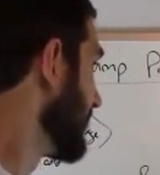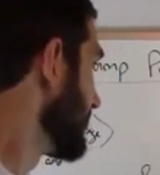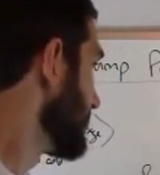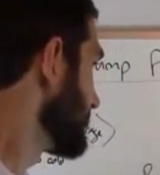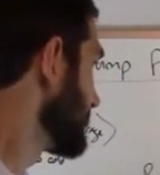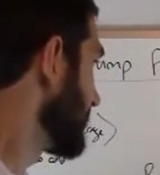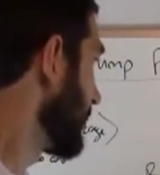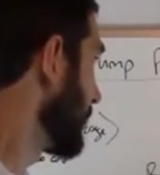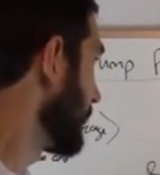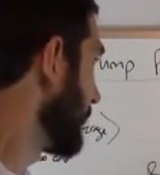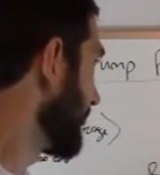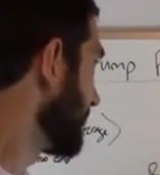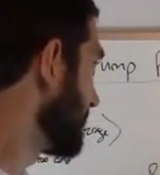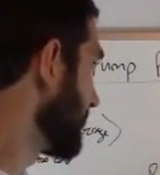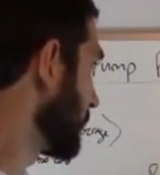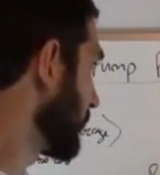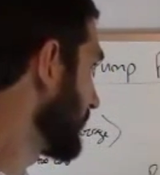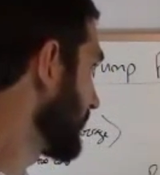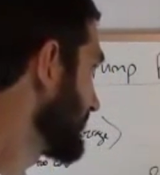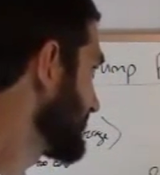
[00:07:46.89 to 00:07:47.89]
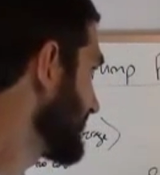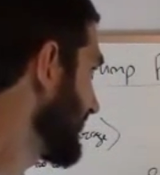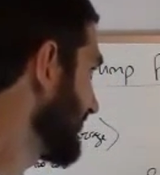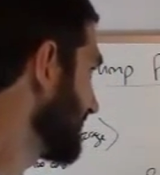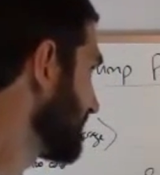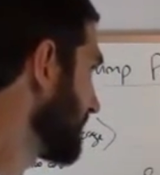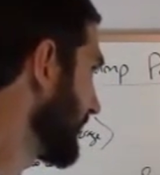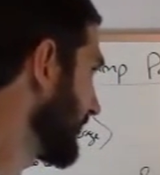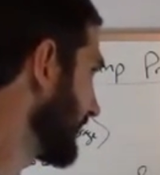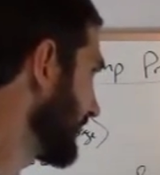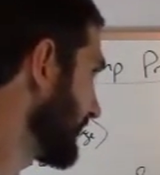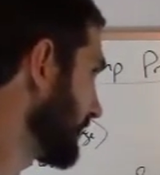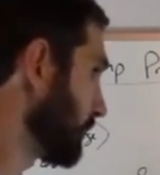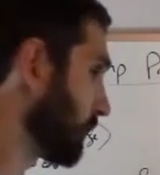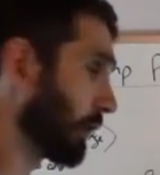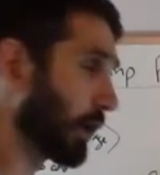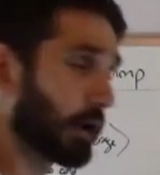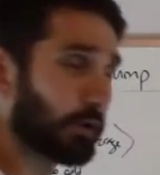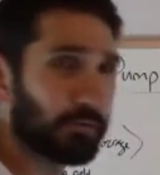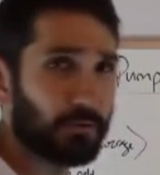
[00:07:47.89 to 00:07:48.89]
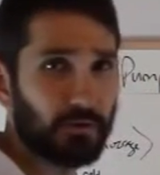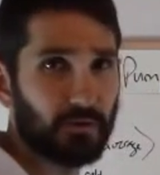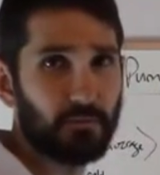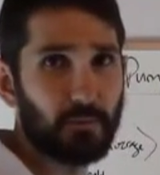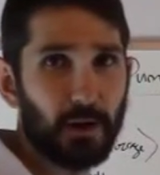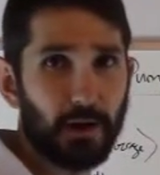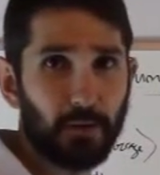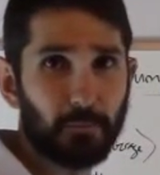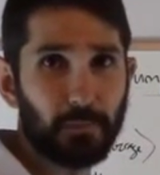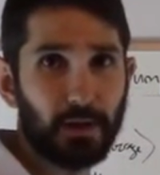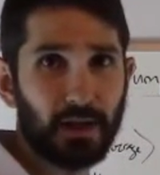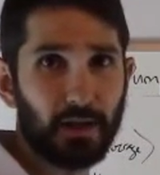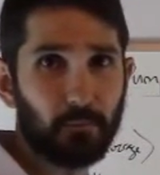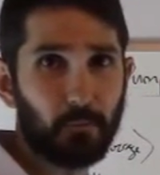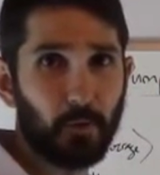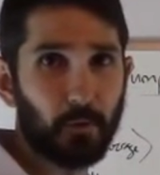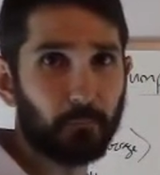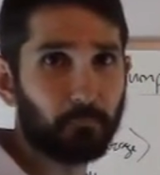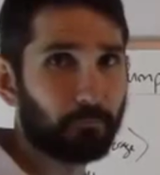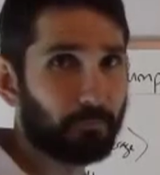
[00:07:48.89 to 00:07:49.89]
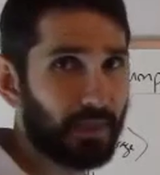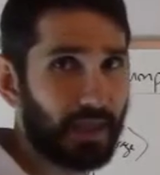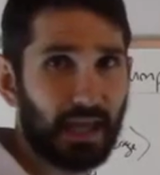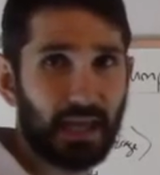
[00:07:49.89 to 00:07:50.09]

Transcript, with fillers: So if you want to save money, you'll go for the bare minimum.